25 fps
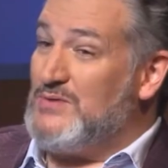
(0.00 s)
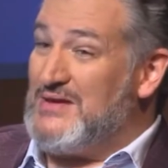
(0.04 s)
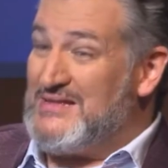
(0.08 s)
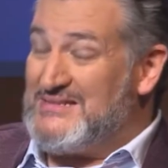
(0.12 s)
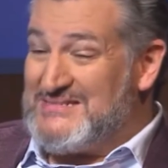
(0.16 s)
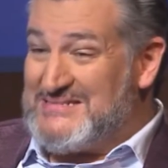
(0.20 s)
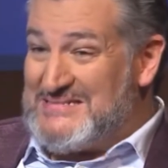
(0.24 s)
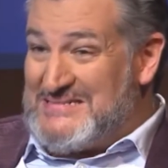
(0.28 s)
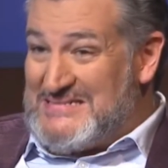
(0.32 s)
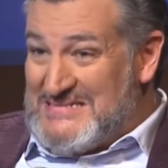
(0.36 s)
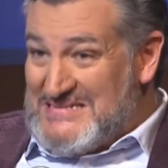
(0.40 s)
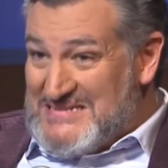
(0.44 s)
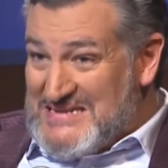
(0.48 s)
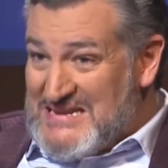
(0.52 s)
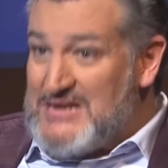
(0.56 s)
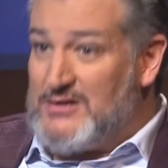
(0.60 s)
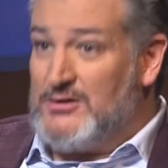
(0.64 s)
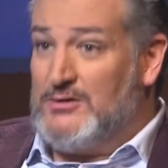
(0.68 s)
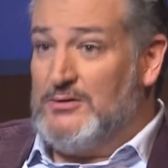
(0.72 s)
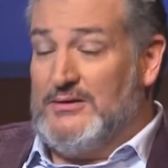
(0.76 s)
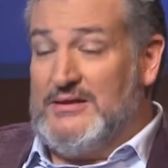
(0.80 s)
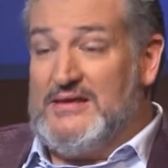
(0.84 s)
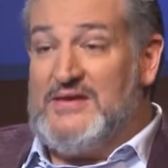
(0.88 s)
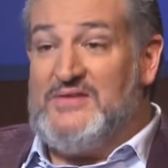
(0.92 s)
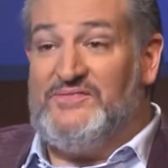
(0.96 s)
It's
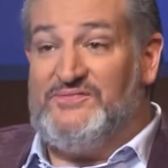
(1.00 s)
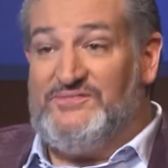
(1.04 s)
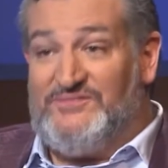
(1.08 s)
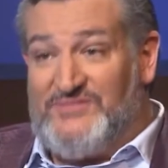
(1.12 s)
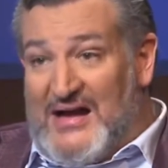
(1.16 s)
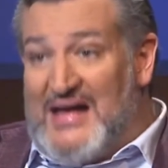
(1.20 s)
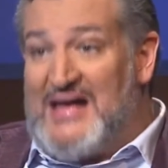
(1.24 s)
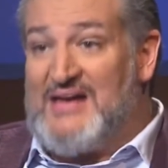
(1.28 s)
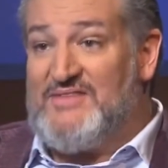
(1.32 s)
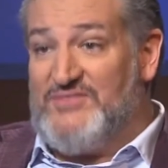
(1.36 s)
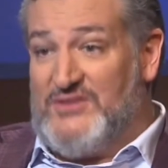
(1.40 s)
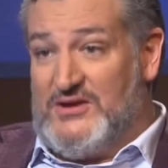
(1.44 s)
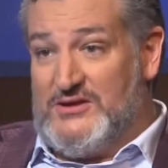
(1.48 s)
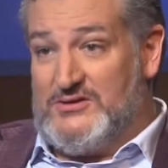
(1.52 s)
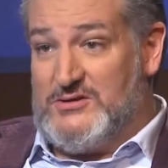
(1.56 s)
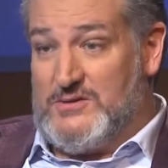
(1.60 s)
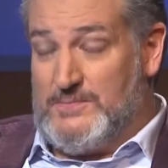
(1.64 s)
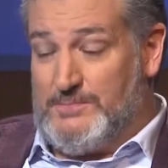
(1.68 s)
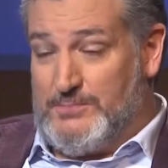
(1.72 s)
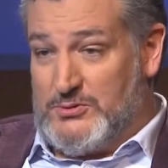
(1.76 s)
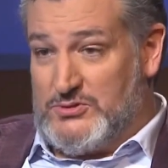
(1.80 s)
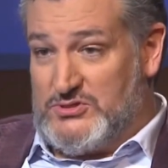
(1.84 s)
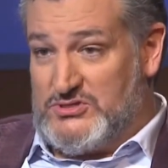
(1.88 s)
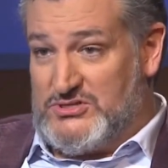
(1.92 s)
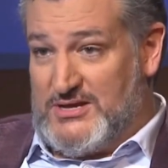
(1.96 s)
nearly
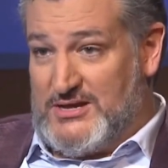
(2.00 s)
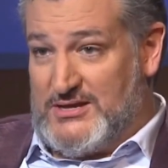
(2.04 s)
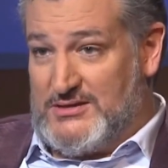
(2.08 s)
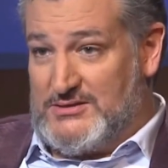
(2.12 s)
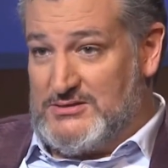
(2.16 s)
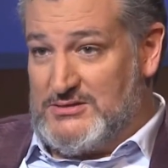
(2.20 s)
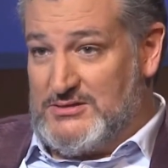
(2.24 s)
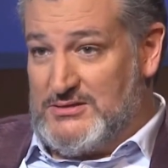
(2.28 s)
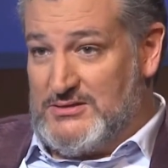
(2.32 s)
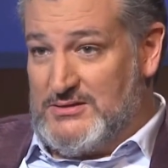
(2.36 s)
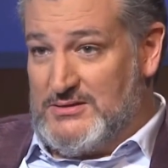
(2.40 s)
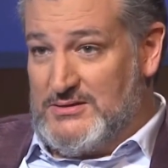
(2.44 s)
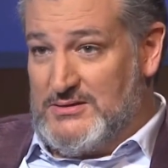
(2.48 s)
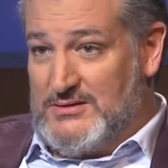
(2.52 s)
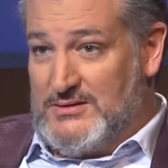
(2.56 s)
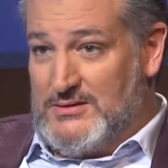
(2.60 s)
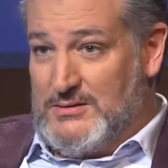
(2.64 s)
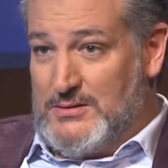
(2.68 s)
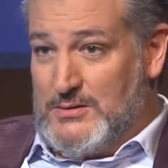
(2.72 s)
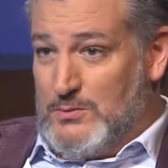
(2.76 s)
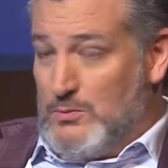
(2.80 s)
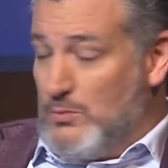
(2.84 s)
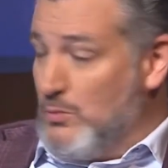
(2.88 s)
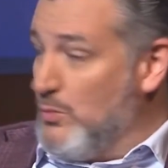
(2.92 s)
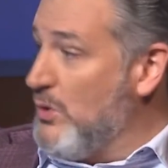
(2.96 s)
500%
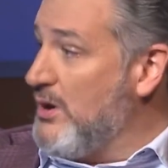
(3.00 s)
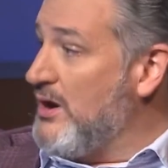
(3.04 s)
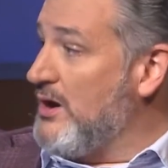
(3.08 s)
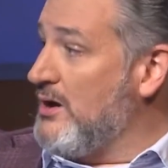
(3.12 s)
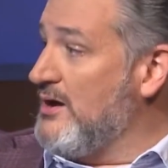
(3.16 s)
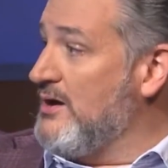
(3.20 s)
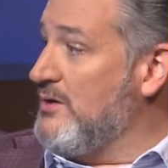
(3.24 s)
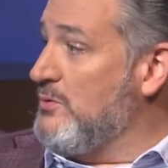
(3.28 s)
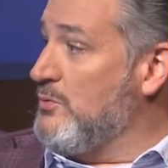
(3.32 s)
where it